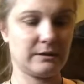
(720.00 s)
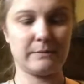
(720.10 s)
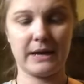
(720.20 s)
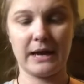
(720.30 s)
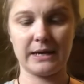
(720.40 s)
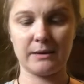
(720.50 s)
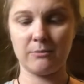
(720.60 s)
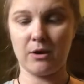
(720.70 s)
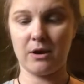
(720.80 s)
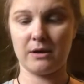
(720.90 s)
my hiking
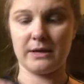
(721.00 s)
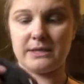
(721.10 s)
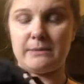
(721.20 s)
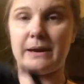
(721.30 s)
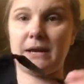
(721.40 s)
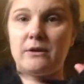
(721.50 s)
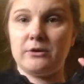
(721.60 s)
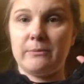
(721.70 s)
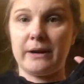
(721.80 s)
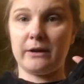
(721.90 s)
bra. Is the Patagonia
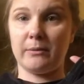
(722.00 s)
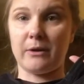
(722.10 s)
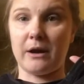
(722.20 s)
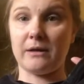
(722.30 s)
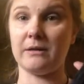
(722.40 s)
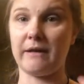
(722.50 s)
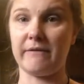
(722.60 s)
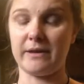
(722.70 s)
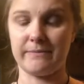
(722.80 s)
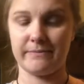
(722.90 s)
Barely bra. Love
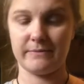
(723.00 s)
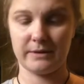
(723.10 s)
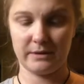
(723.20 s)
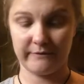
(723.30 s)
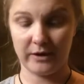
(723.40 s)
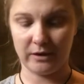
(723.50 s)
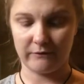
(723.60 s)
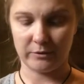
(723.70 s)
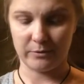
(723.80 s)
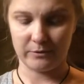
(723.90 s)
it. Very
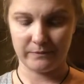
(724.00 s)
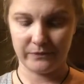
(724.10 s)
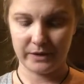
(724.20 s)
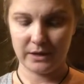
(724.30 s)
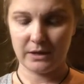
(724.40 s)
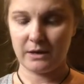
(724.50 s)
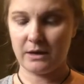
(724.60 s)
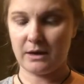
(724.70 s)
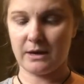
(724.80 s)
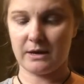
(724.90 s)
comfortable.
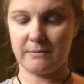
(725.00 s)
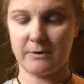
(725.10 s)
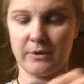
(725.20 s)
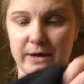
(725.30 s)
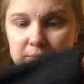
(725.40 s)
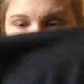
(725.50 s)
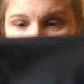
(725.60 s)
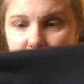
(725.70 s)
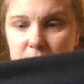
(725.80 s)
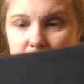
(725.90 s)
Okay,
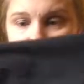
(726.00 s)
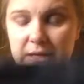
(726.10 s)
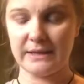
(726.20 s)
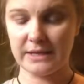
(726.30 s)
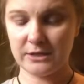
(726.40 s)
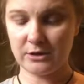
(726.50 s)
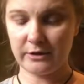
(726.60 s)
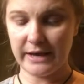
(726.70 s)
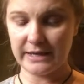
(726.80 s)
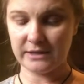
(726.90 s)
so these are
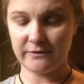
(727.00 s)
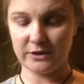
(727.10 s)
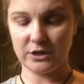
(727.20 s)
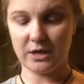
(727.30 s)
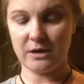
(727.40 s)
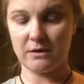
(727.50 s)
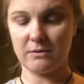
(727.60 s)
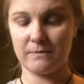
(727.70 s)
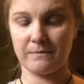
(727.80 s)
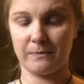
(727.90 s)
Ex Officio
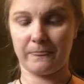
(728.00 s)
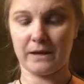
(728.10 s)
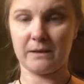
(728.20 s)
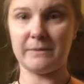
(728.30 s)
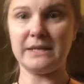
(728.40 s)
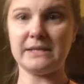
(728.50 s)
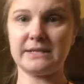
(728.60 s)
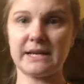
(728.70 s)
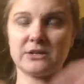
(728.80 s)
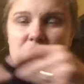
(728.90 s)

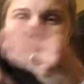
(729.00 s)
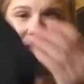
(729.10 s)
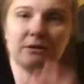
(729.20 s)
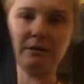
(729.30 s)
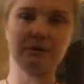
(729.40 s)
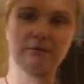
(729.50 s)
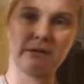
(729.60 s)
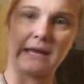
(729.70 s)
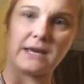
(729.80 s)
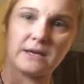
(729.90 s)
Insect Shield
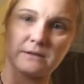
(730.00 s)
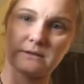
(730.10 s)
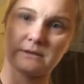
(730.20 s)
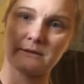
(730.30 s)
leggings.